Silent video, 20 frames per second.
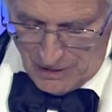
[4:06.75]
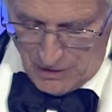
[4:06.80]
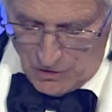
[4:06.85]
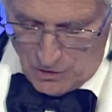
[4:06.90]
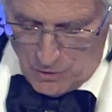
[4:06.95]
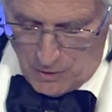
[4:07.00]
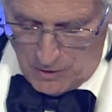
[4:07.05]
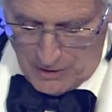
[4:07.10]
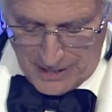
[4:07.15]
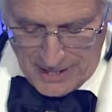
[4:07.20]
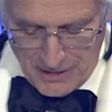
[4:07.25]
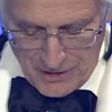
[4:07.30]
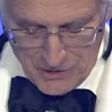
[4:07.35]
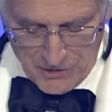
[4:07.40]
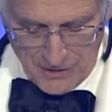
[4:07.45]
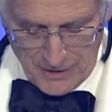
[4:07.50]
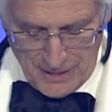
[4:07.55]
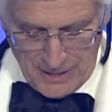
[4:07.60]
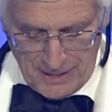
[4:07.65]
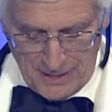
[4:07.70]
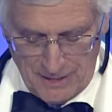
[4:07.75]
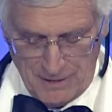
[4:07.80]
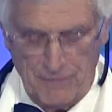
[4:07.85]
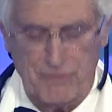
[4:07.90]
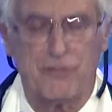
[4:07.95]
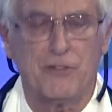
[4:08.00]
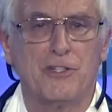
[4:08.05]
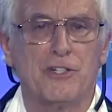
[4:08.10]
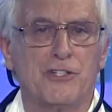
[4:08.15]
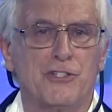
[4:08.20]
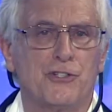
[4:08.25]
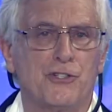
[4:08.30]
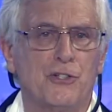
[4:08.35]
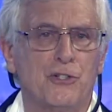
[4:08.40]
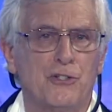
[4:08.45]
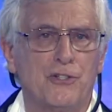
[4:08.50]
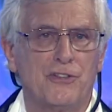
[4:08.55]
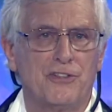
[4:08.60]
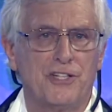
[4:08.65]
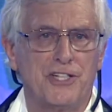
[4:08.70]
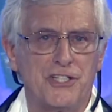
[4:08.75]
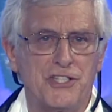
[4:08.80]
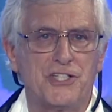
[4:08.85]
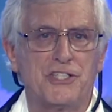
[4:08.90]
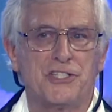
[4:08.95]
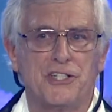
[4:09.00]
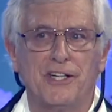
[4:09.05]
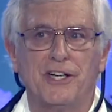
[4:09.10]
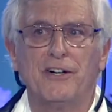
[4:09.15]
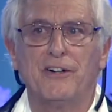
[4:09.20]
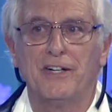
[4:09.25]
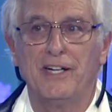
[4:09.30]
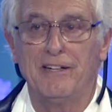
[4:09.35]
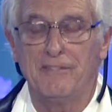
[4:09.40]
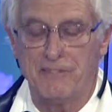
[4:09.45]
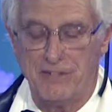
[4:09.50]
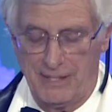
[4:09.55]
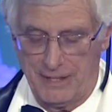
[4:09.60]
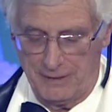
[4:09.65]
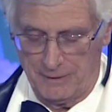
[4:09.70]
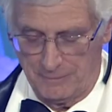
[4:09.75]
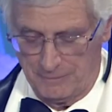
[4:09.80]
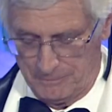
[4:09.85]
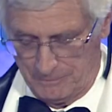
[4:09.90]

who are here tonight, and for in truth, this is their evening.